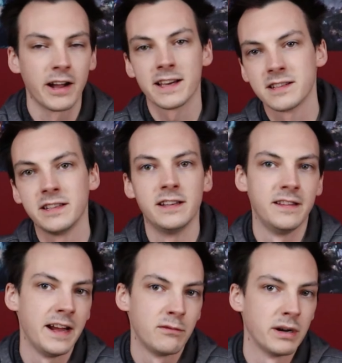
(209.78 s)
guess I
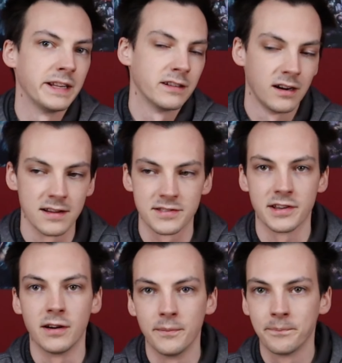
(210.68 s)
did. They had Rending Claws,
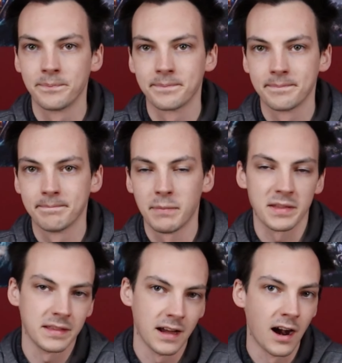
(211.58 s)
so.
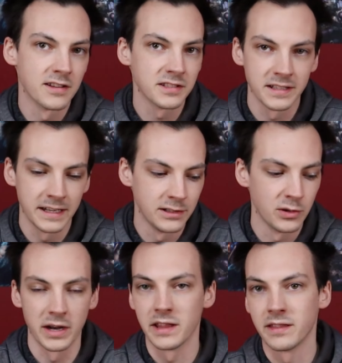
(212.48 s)
But honestly, they didn't
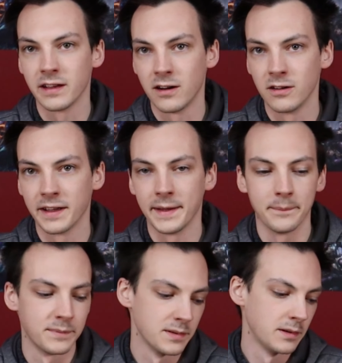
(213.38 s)
do anything all
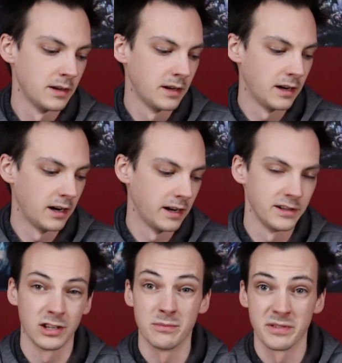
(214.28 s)
games
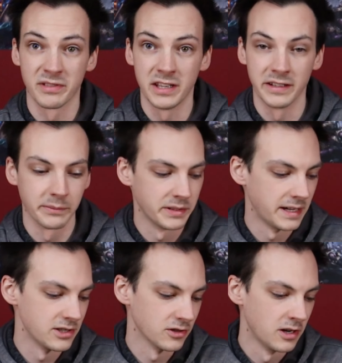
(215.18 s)
in terms of killing
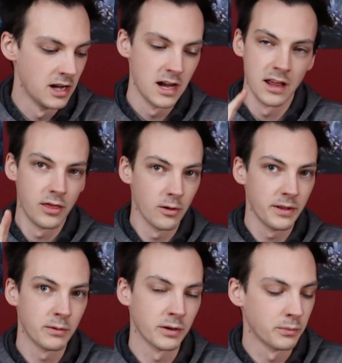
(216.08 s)
potential, though
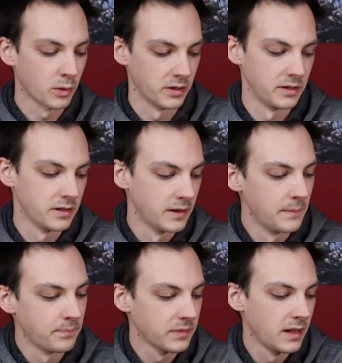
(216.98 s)
they were important.
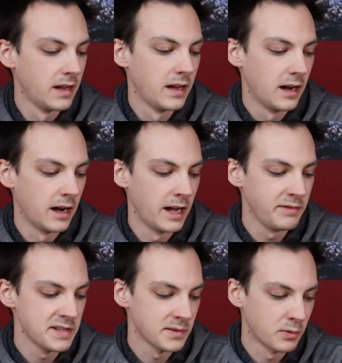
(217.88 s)

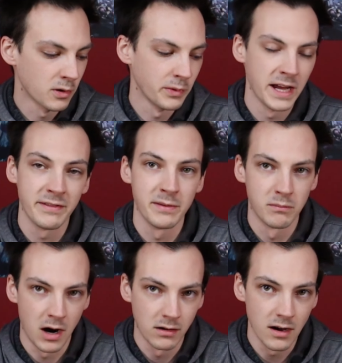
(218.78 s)
Heavy support, we have a
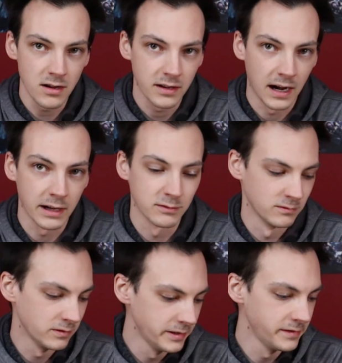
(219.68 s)
Moloch. I
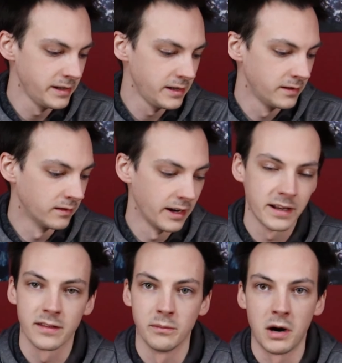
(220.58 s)
really
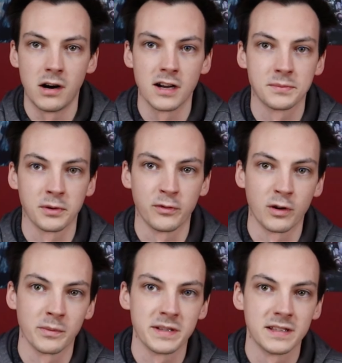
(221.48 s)
liked the Moloch's
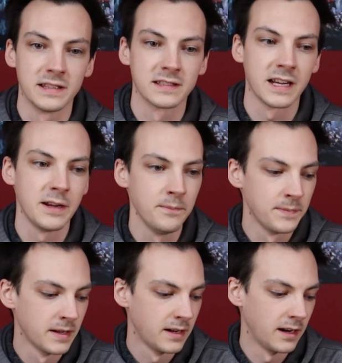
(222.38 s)
performance in this game.